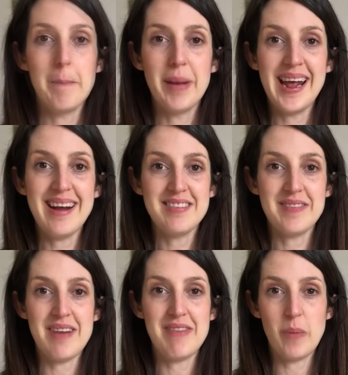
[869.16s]
My next
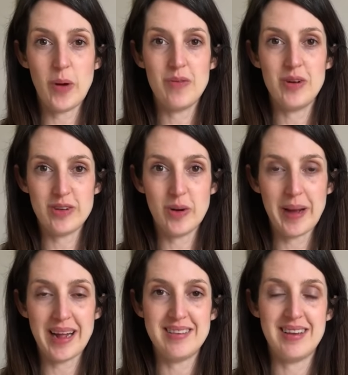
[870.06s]
favourite woven top
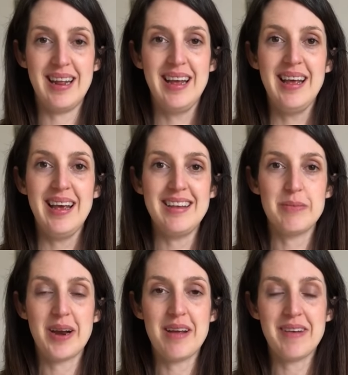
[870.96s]
pattern
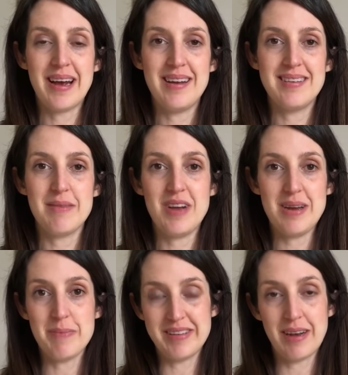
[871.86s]
is one I find
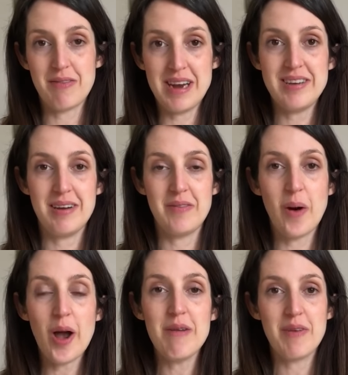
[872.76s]
re myself reaching
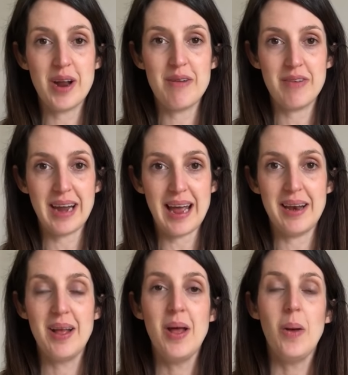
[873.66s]
for over and over
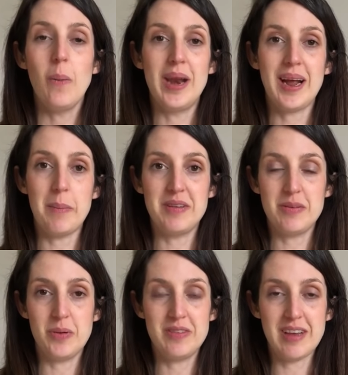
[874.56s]
again when it comes
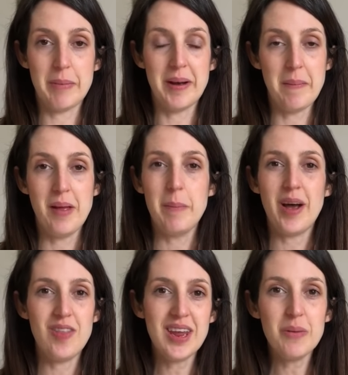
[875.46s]
towards summer, but
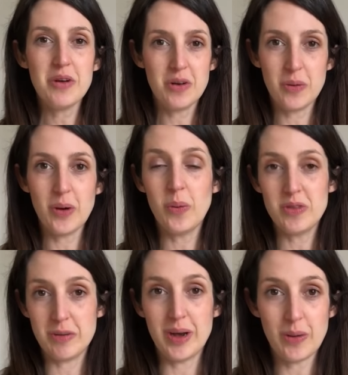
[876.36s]
I think it would, could work,
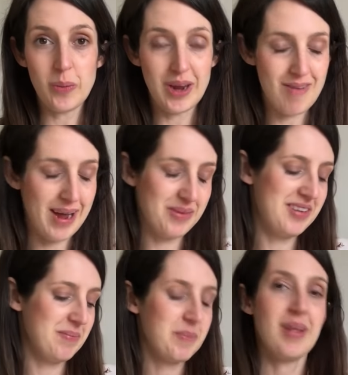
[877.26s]
also work all year
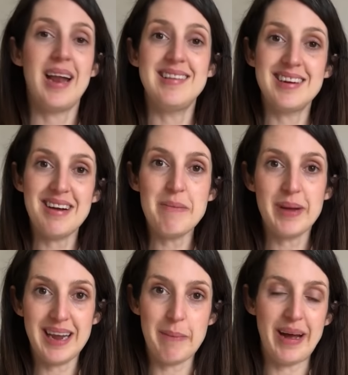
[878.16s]
round. And it's a great
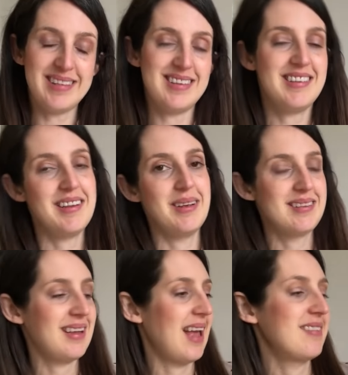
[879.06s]
beginner pattern too,
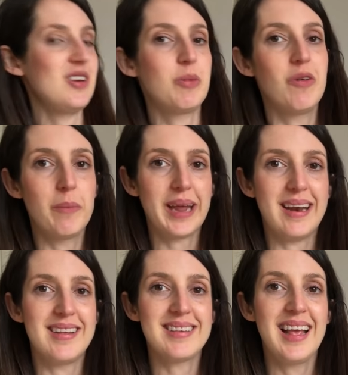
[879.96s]
it's a, yeah, suitable for
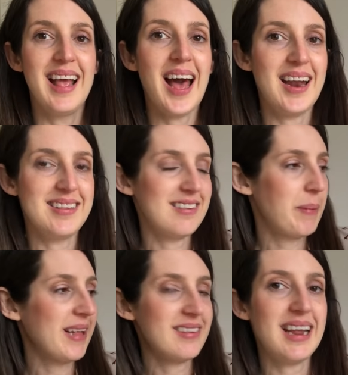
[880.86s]
beginners. And it's this
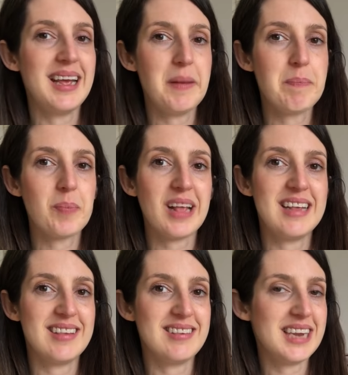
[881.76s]
pattern here,
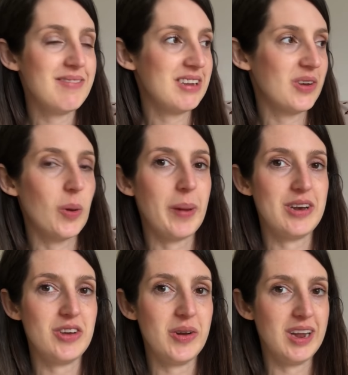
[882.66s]
it's the Stevie Top
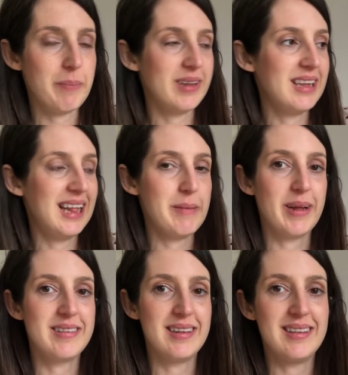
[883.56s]
and Tunic by Tilly and the
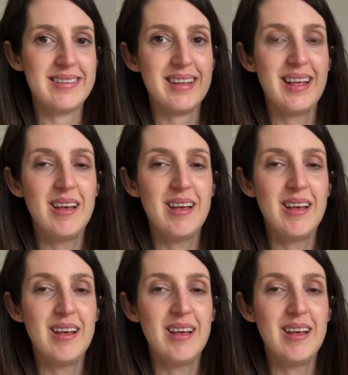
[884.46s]
Buttons.